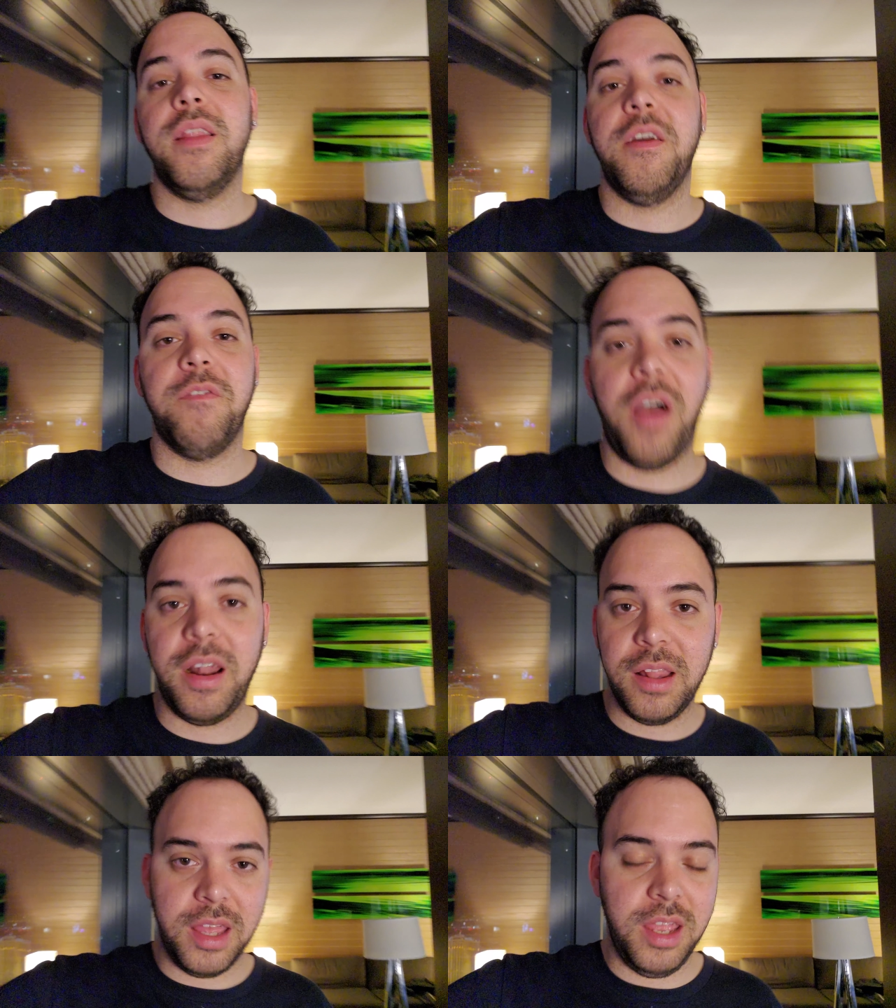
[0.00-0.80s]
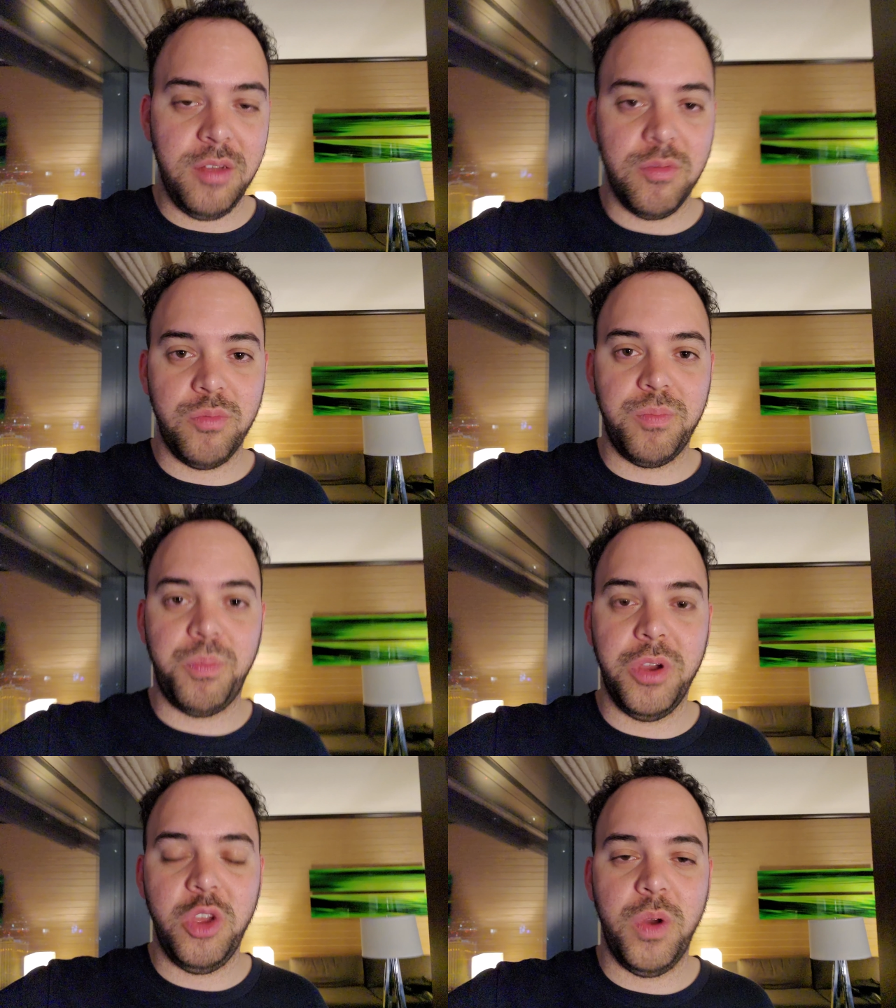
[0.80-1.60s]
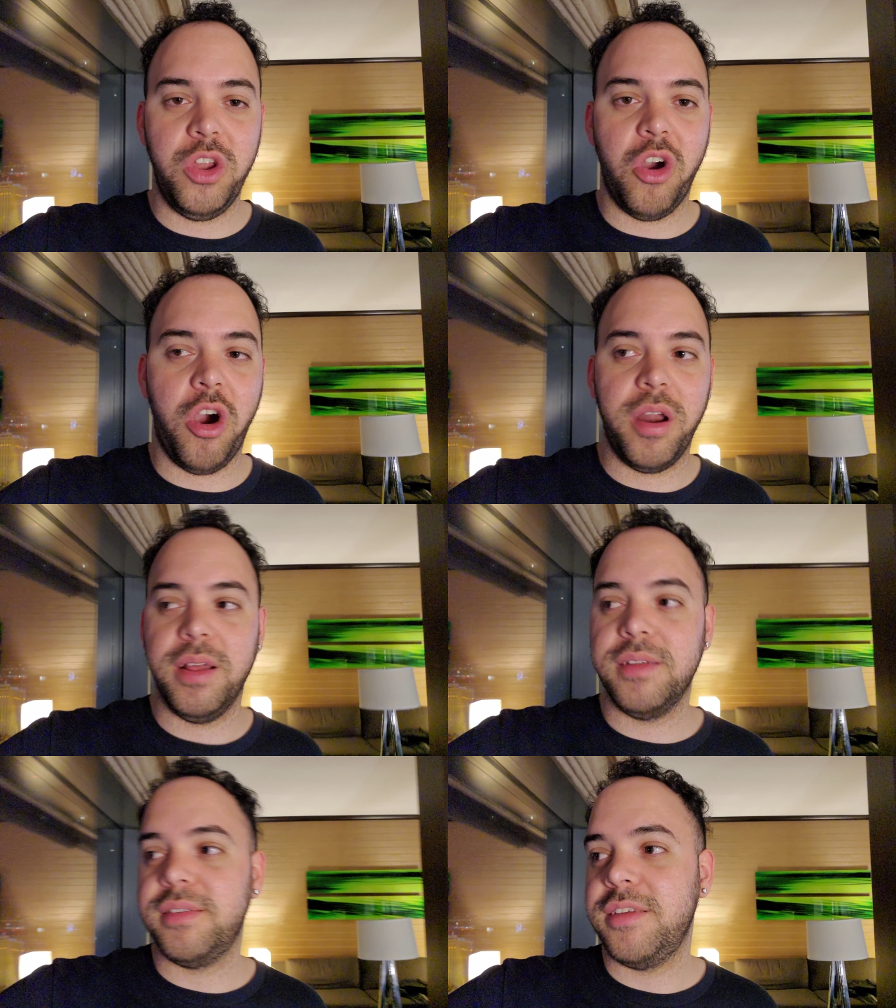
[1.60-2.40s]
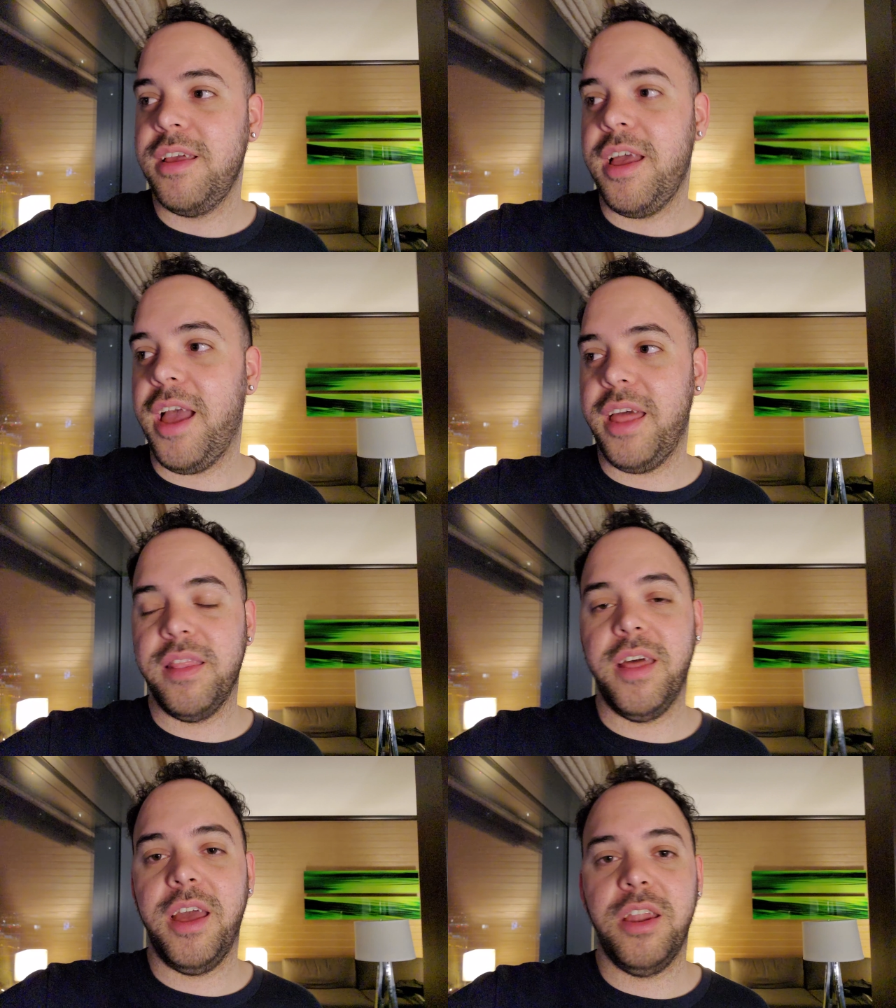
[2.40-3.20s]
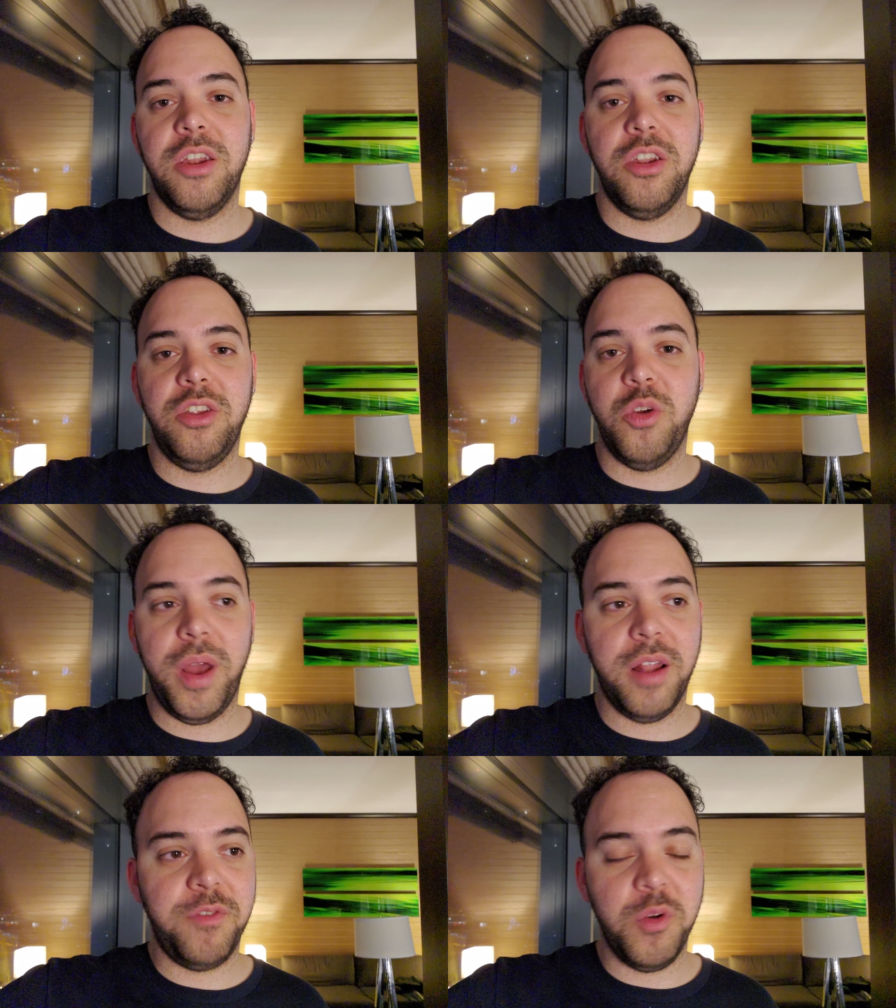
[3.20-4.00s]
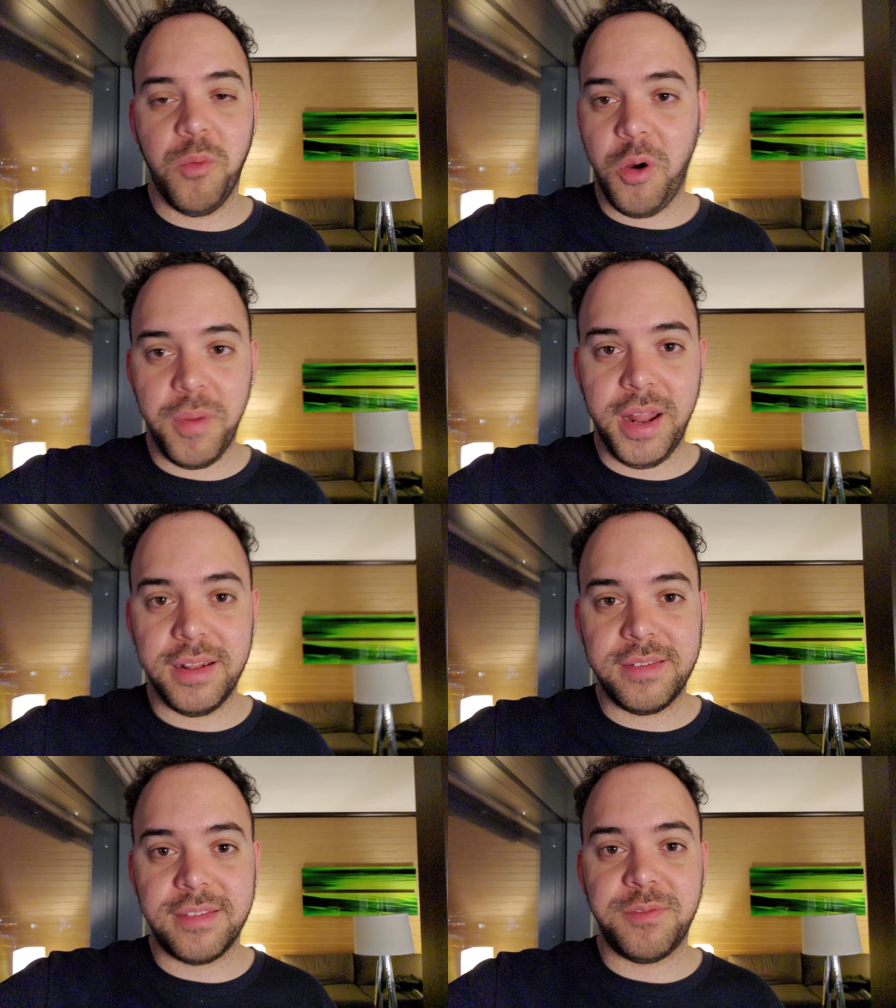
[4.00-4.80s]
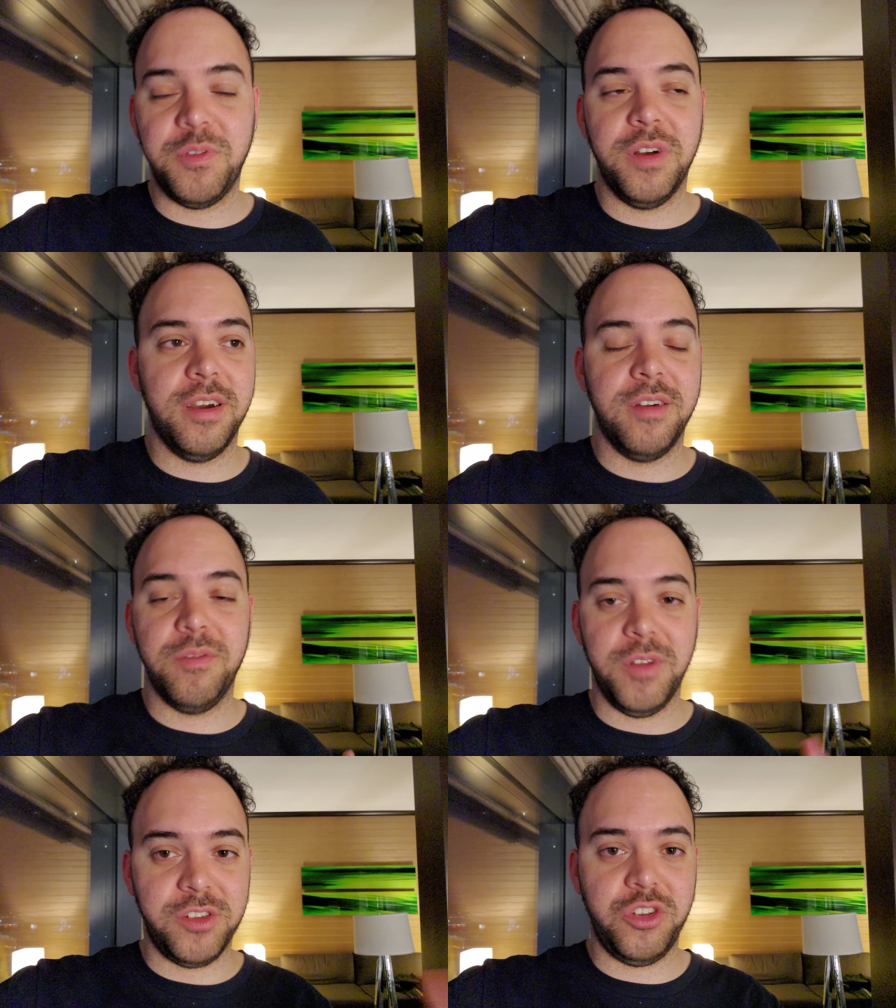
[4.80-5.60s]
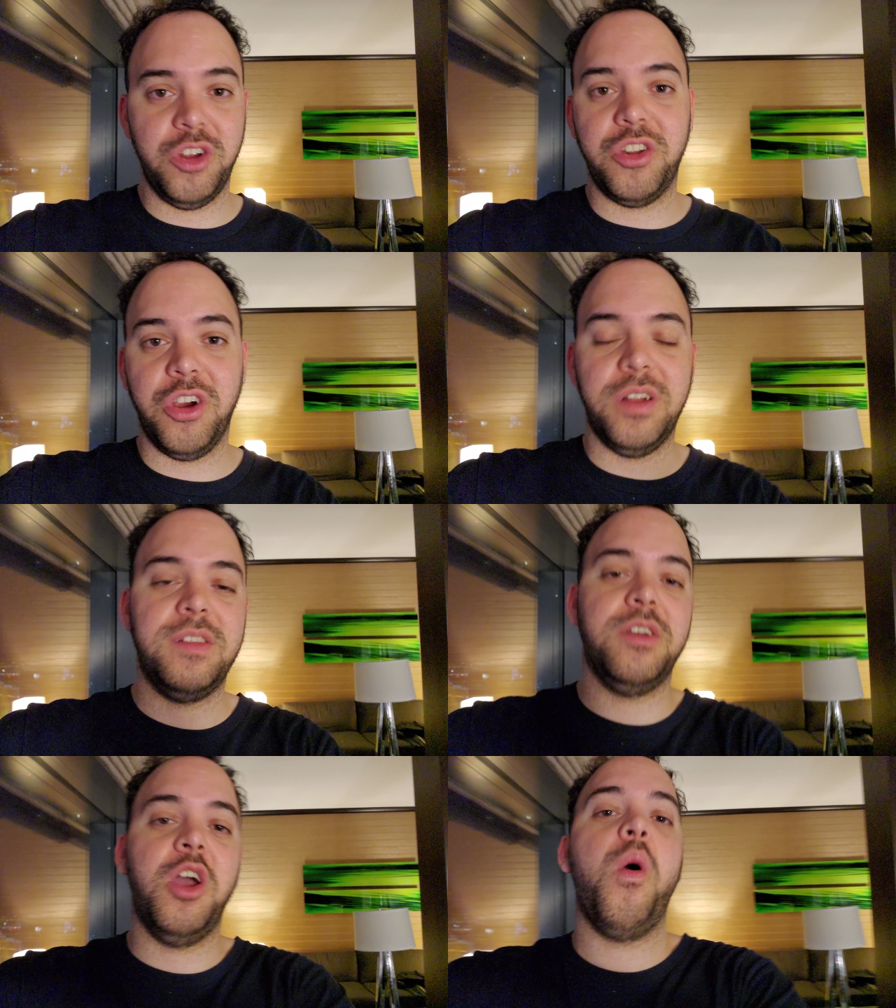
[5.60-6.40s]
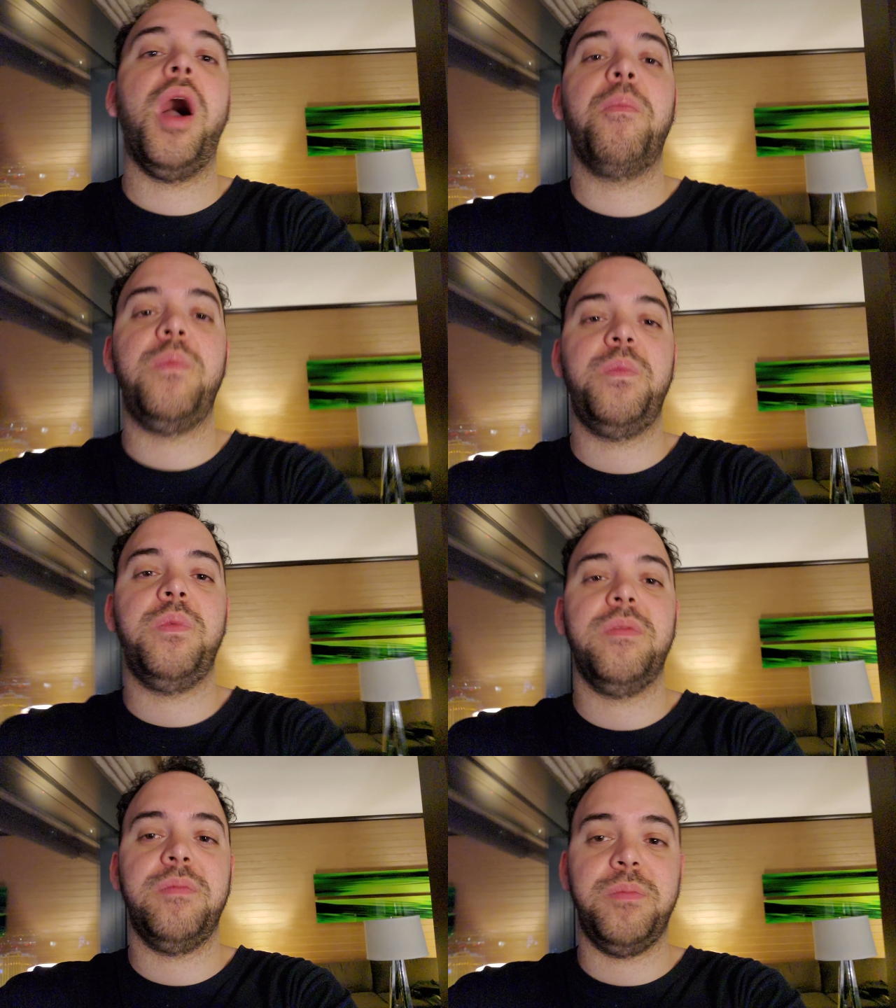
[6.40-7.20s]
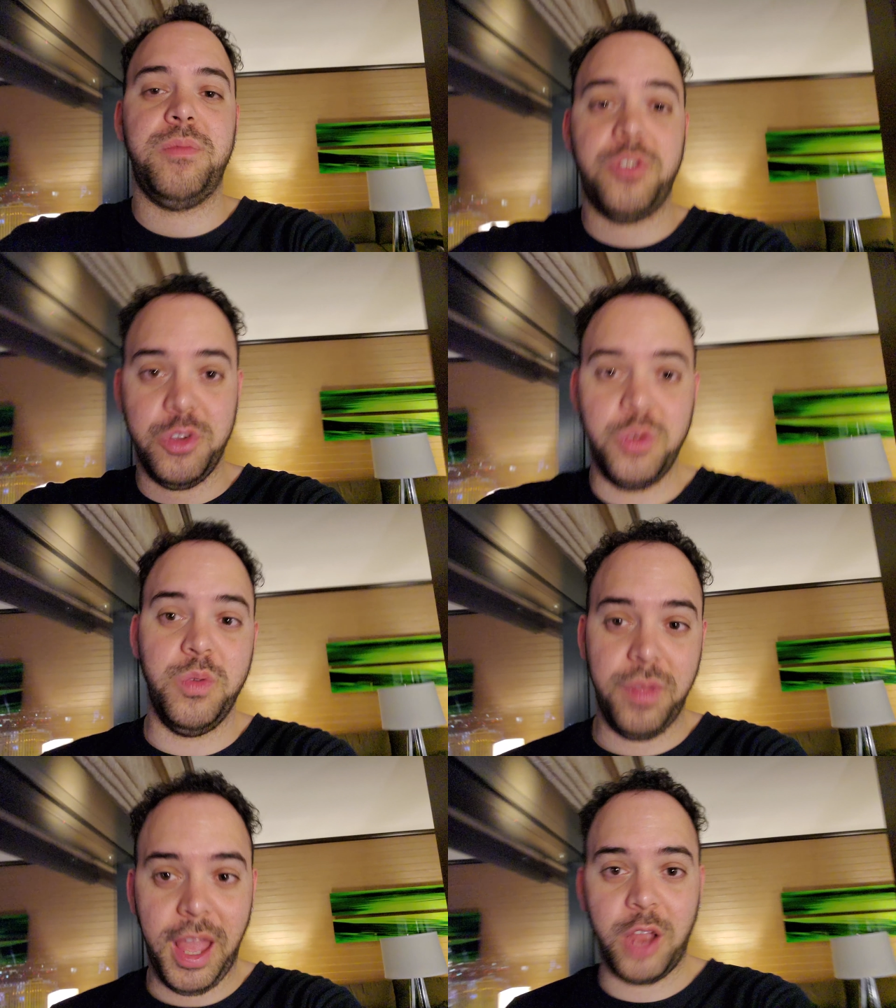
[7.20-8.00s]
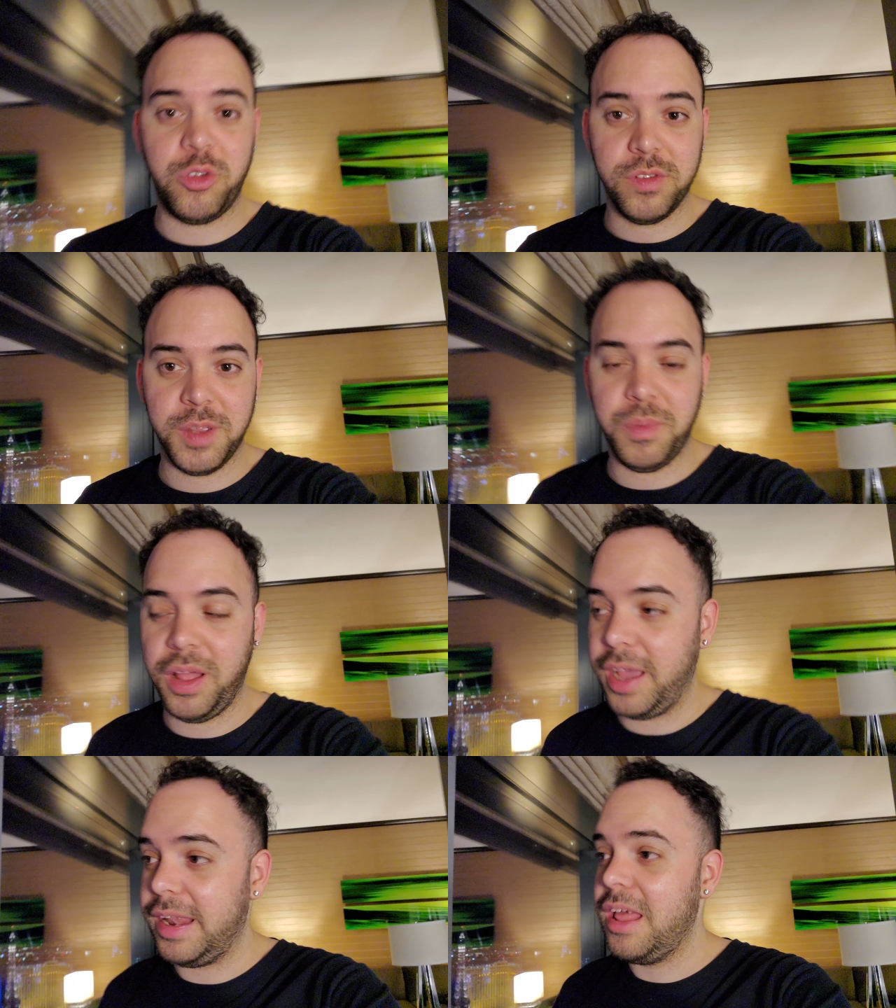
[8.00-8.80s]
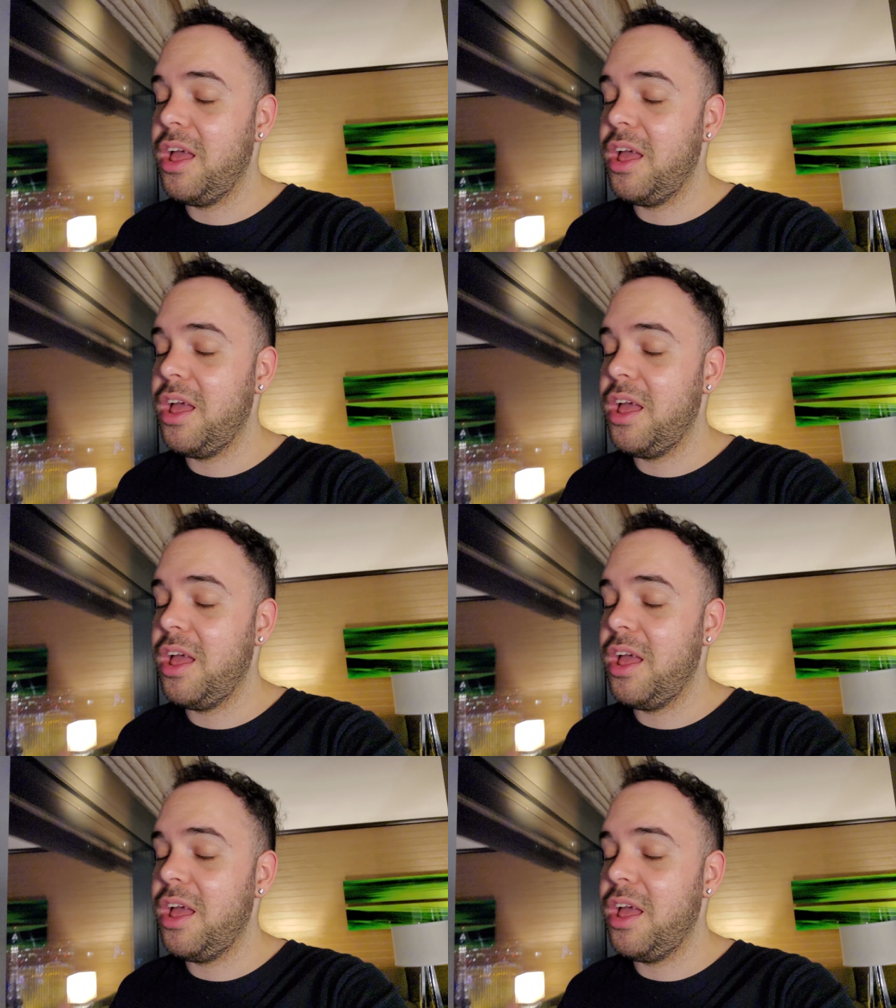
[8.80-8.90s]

They finally put you in your harness, and then you wait a few more minutes for it's your turn to go up to the actual zip line.